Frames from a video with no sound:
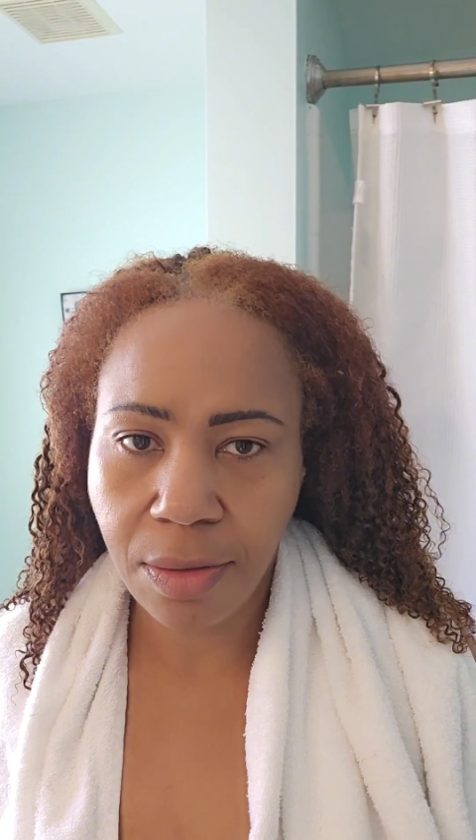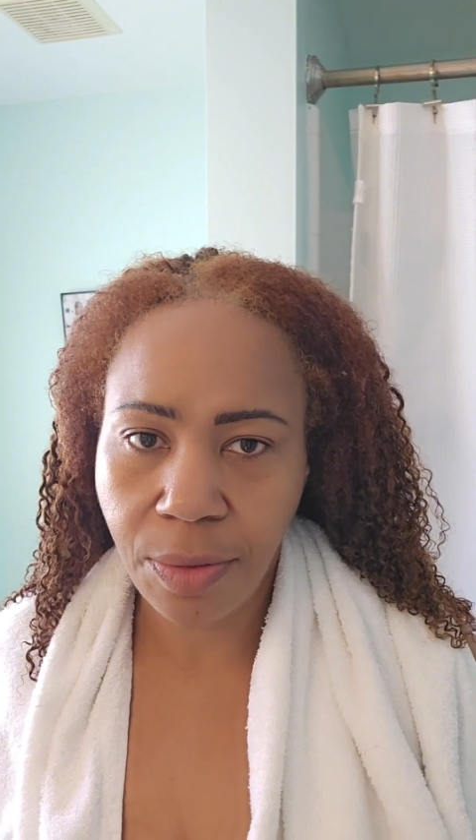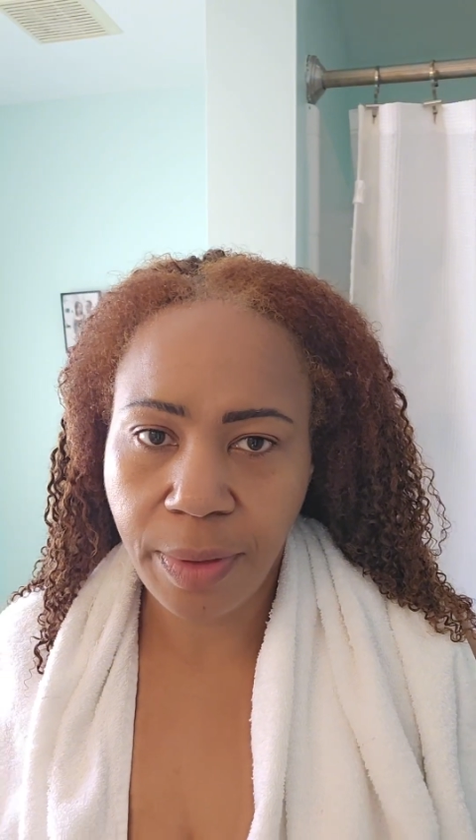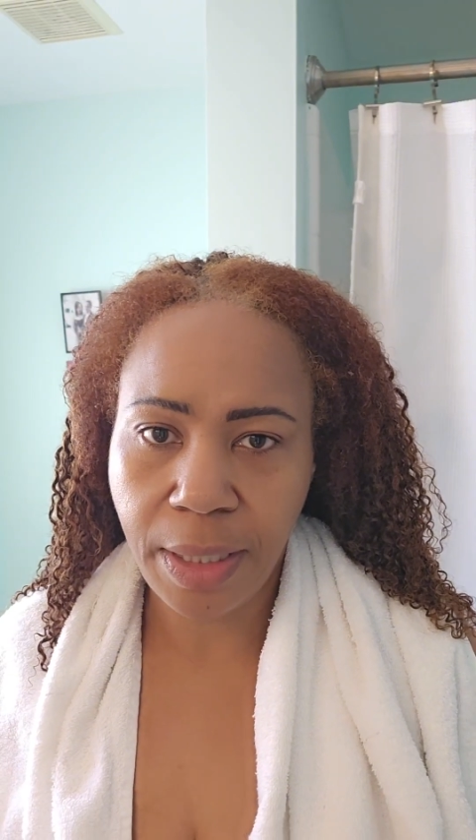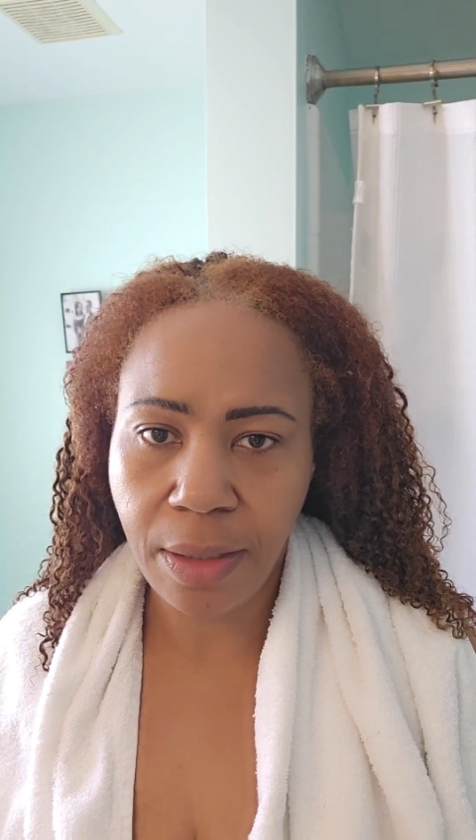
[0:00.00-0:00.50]
to
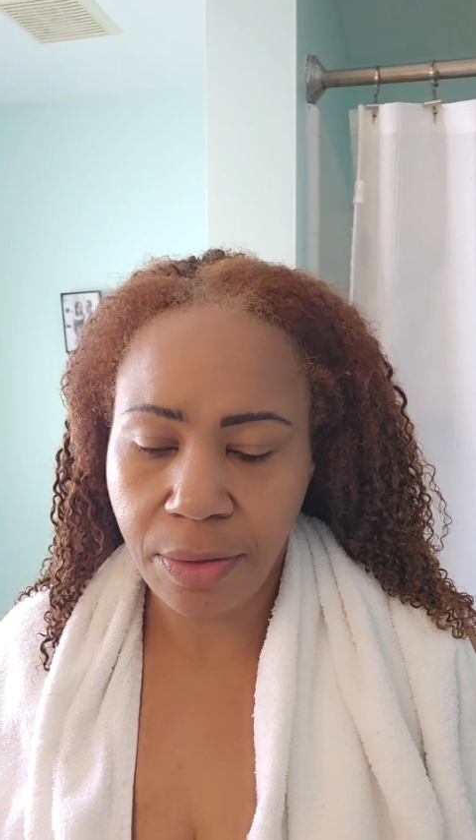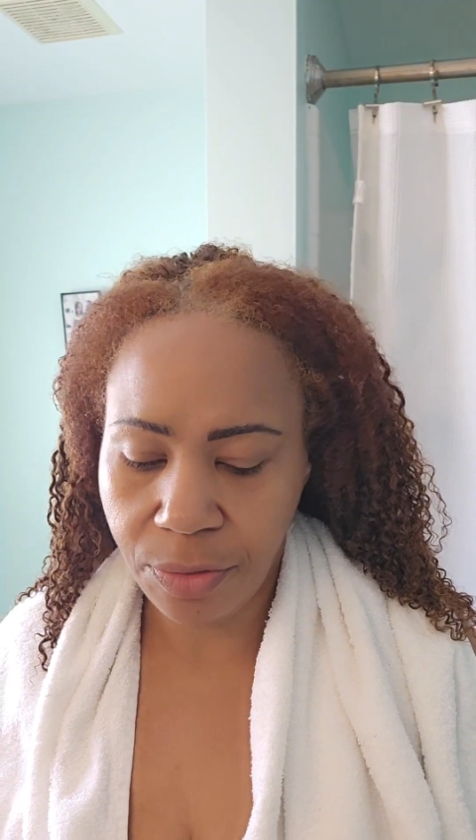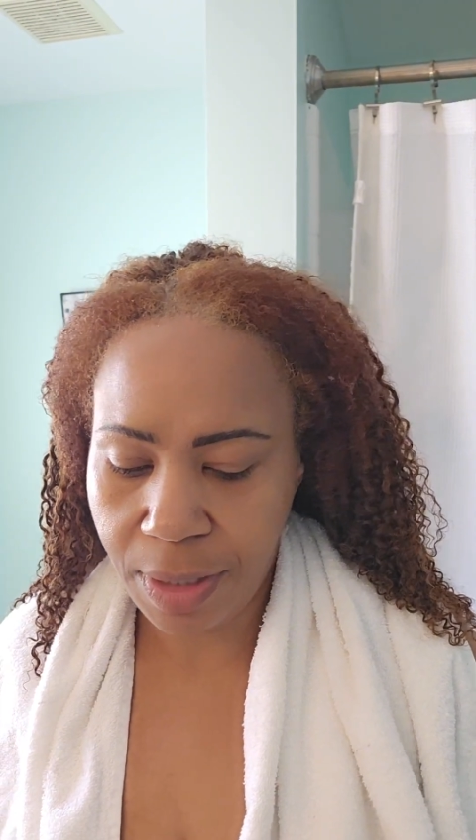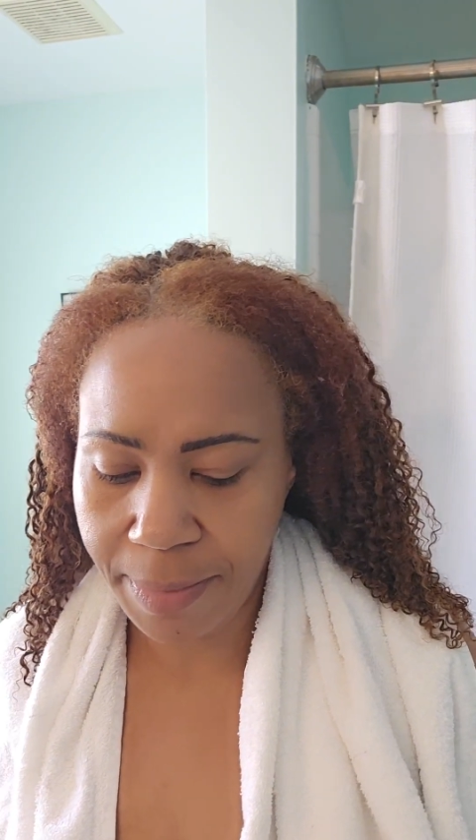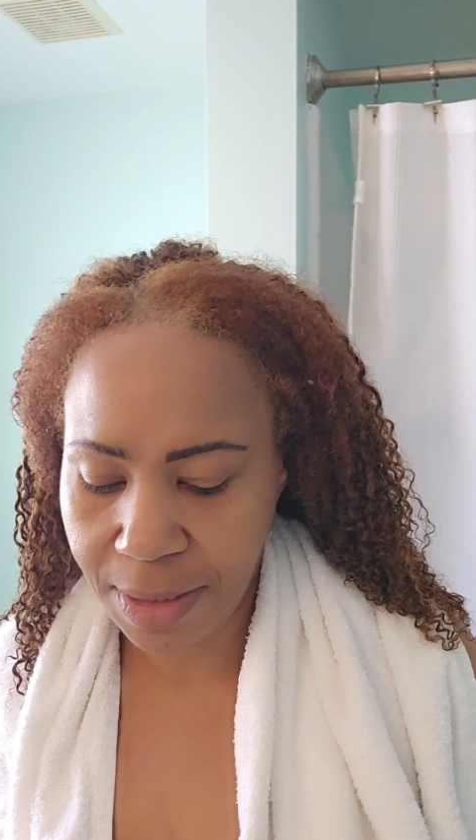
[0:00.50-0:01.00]
where I can go
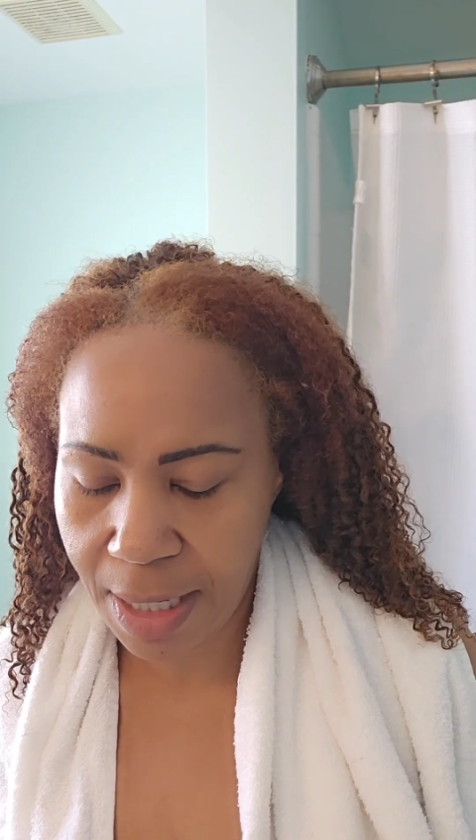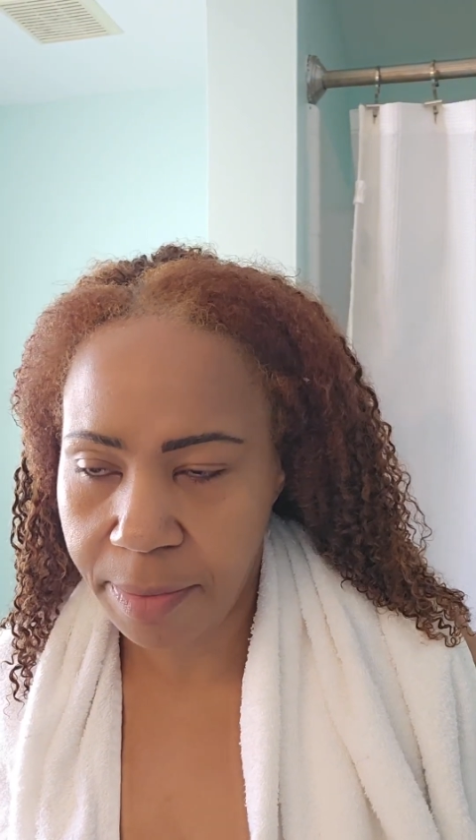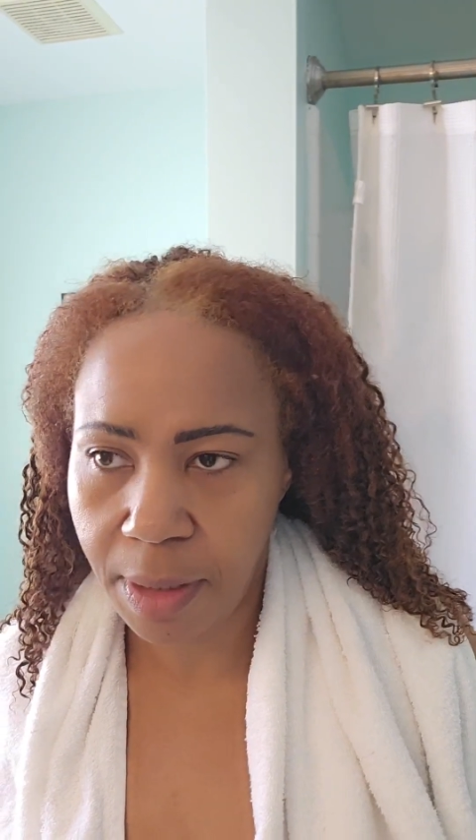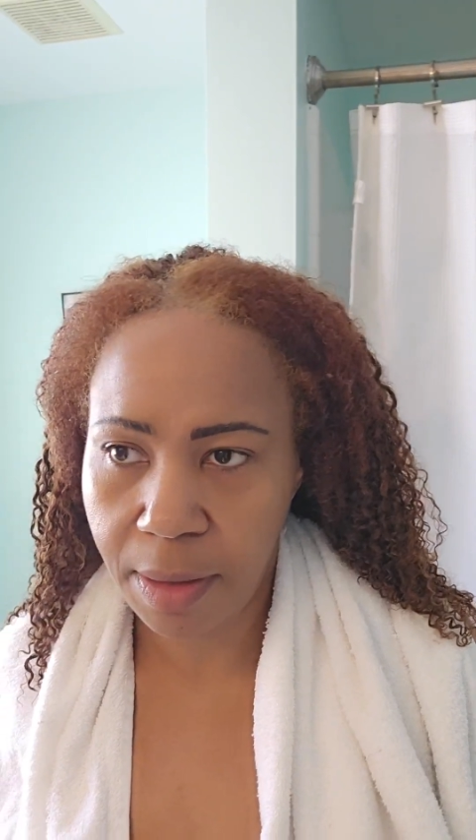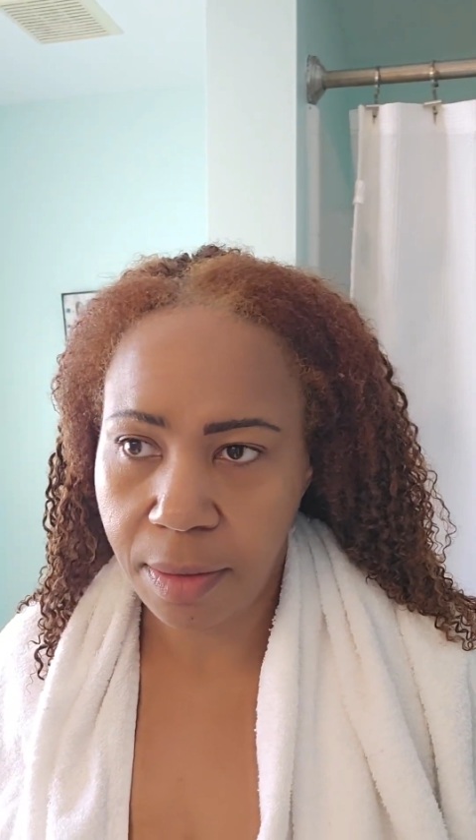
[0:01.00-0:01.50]
throughout my
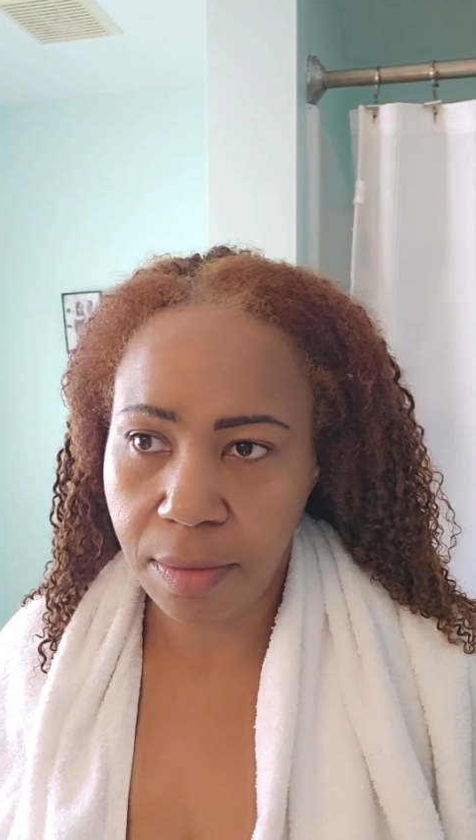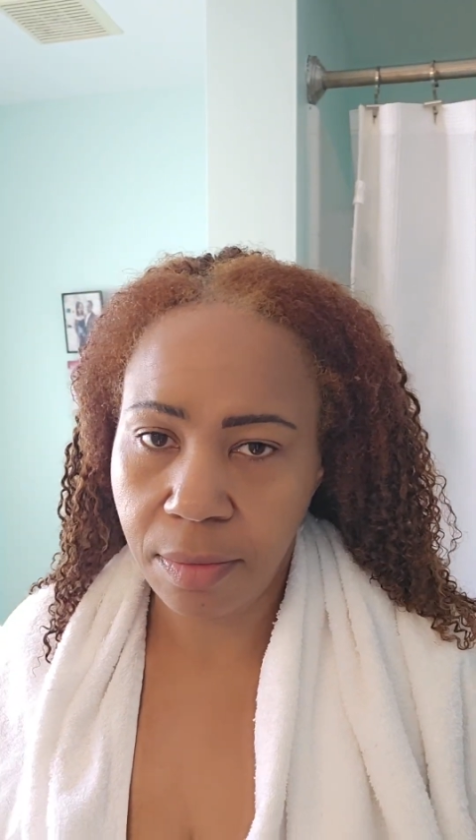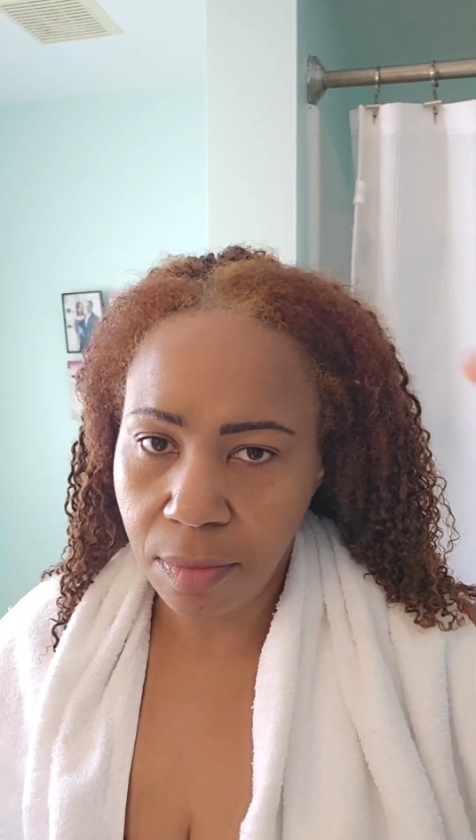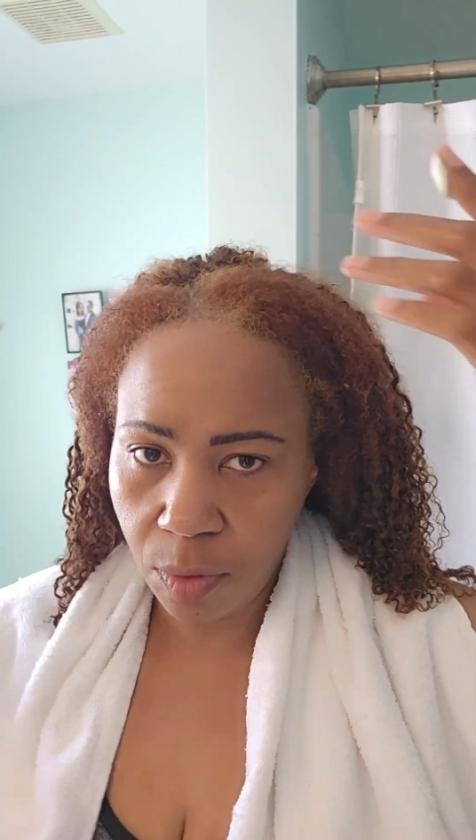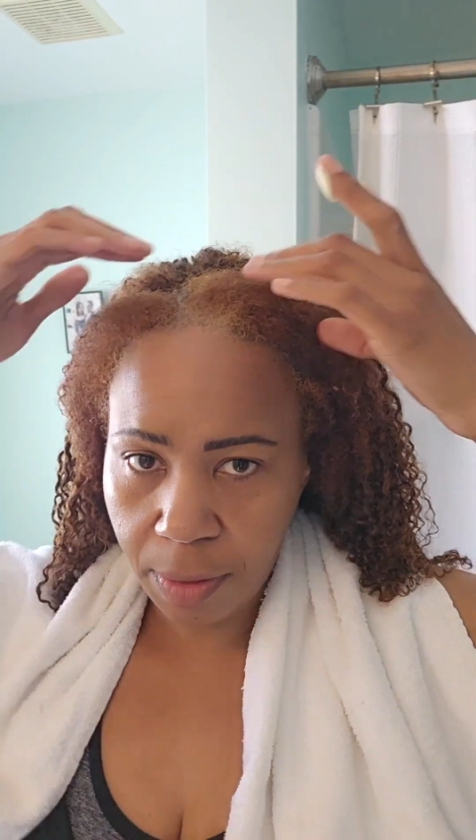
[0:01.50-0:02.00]
scalp and,
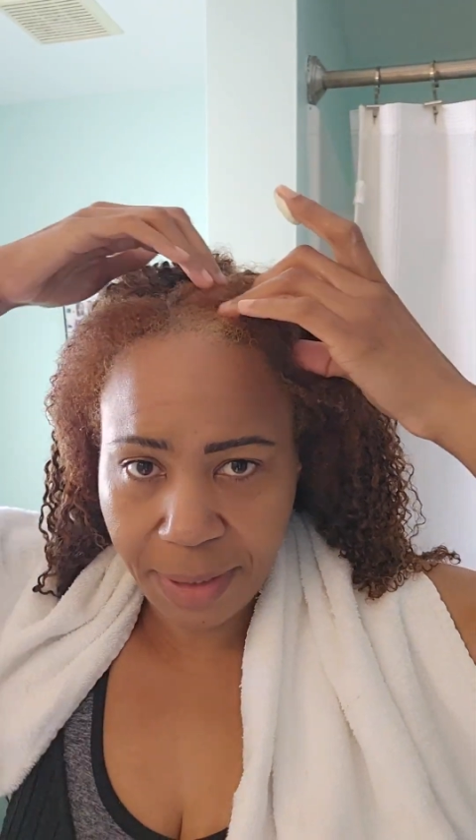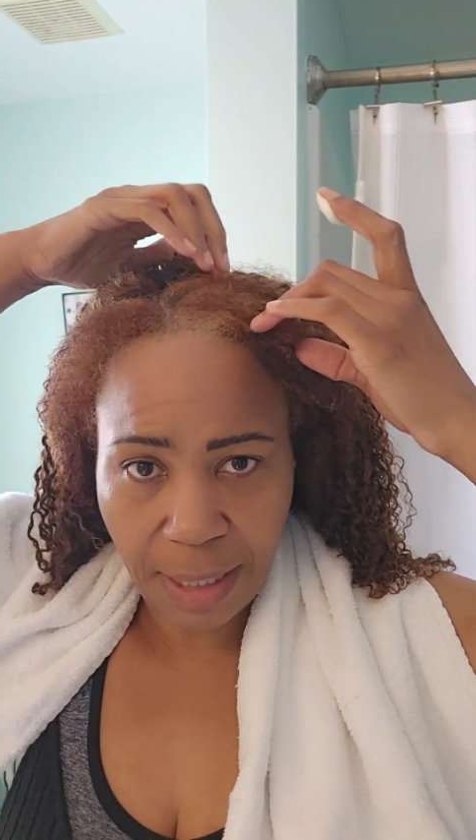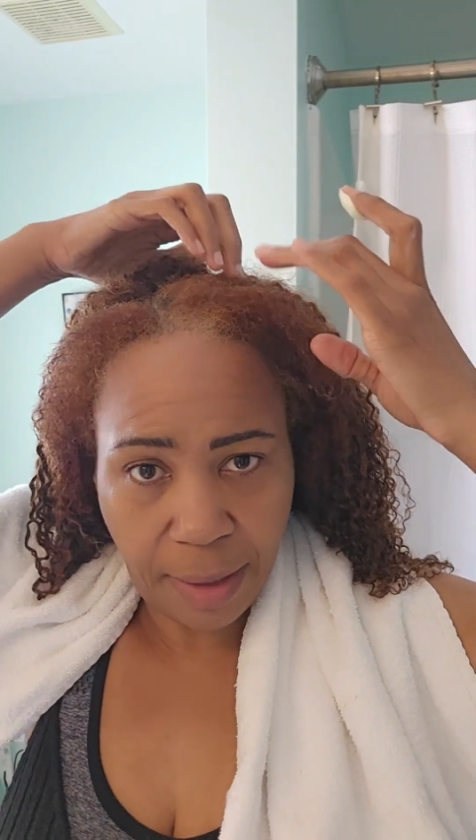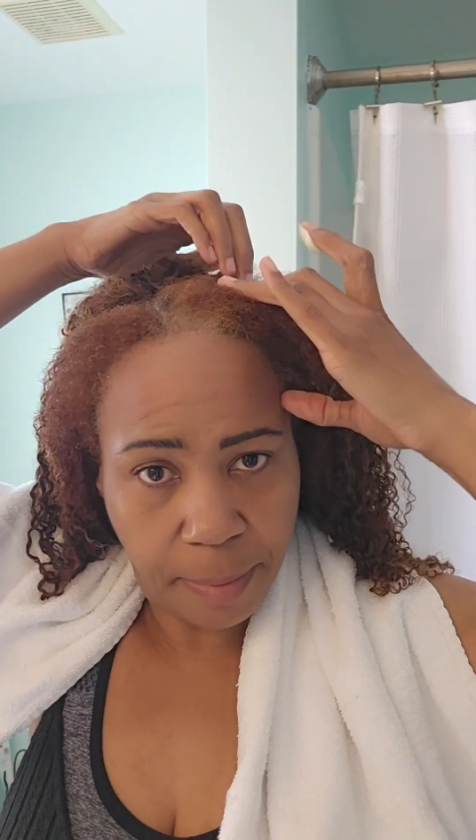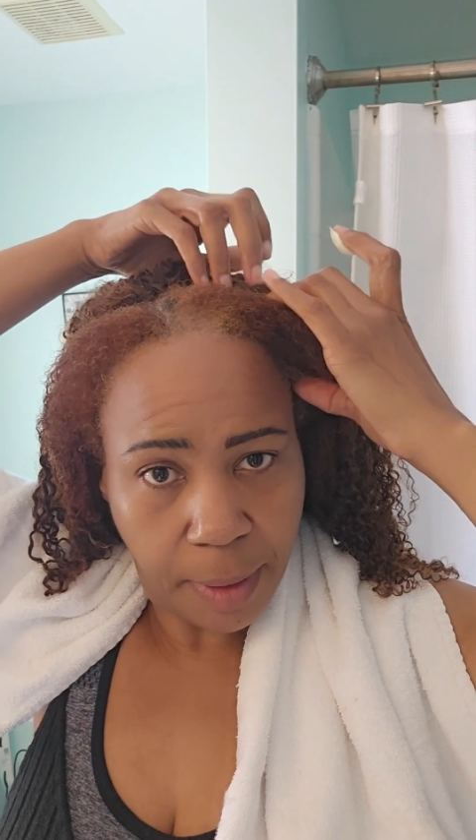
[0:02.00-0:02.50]
well, my
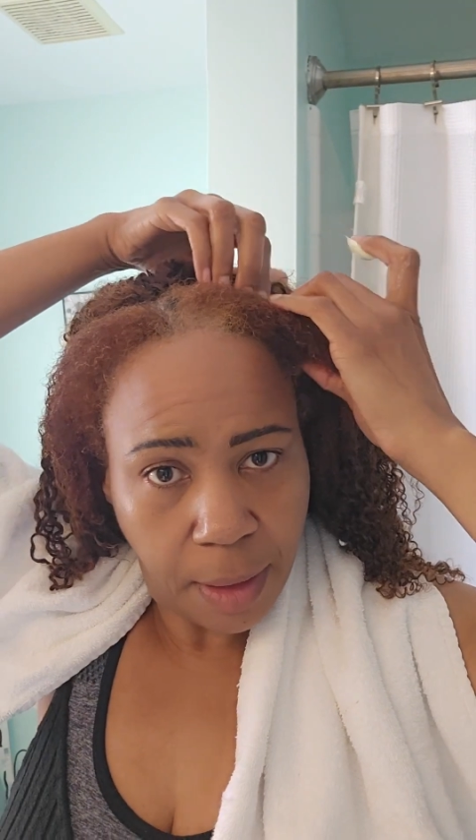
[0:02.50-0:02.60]
scalp.